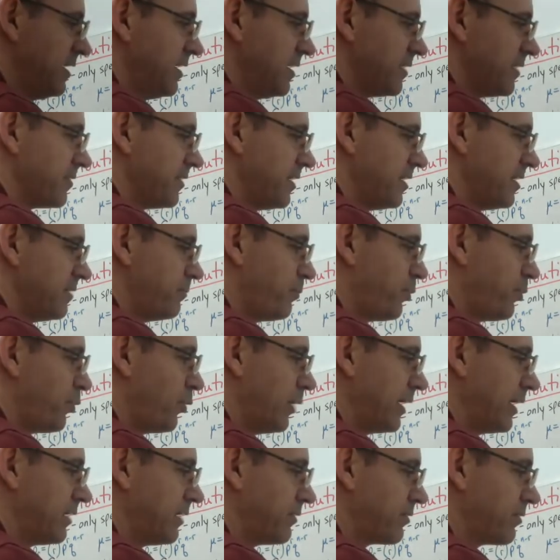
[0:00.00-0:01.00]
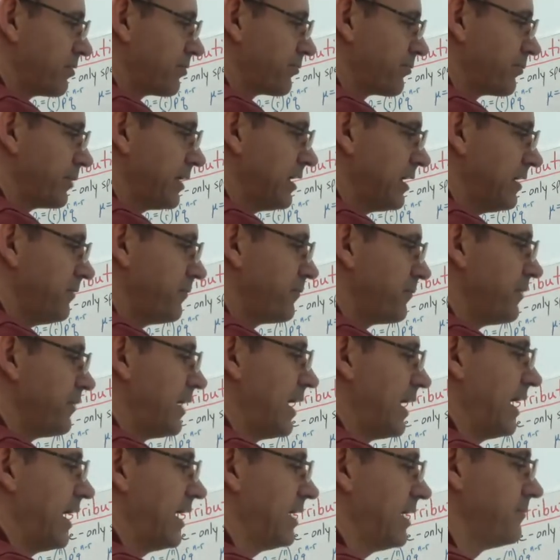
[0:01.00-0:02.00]
then
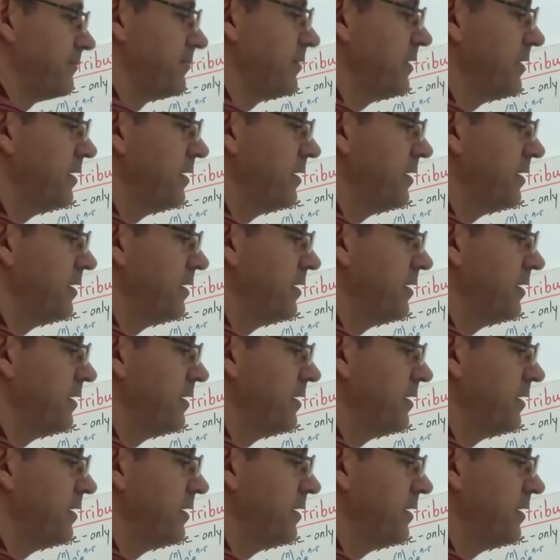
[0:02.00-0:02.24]
0.35